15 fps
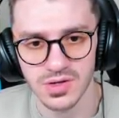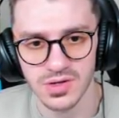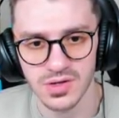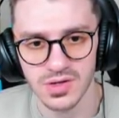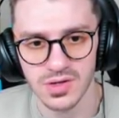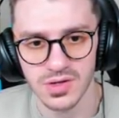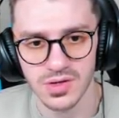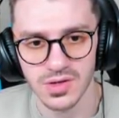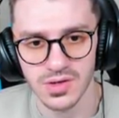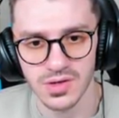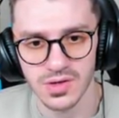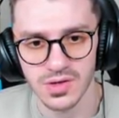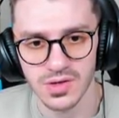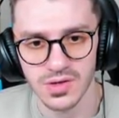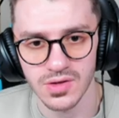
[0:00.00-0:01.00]

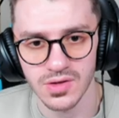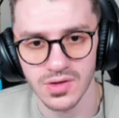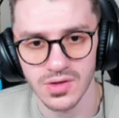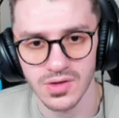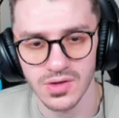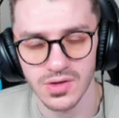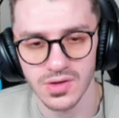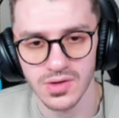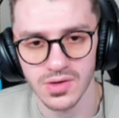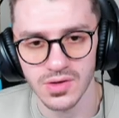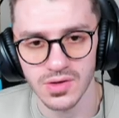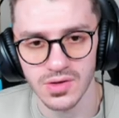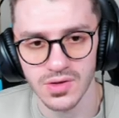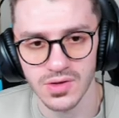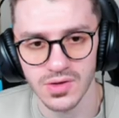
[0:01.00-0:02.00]

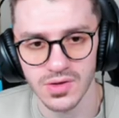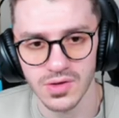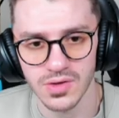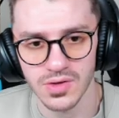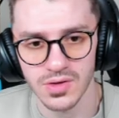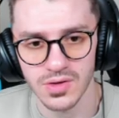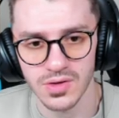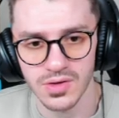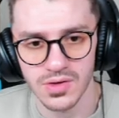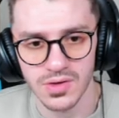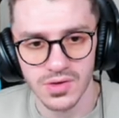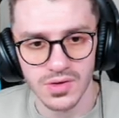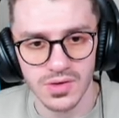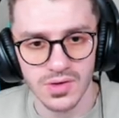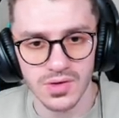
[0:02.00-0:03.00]

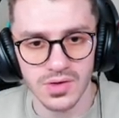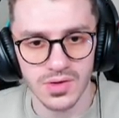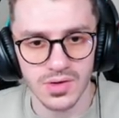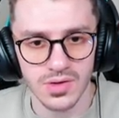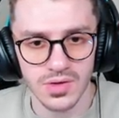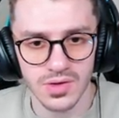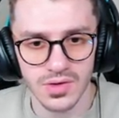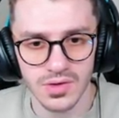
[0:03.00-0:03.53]
Nothing is said.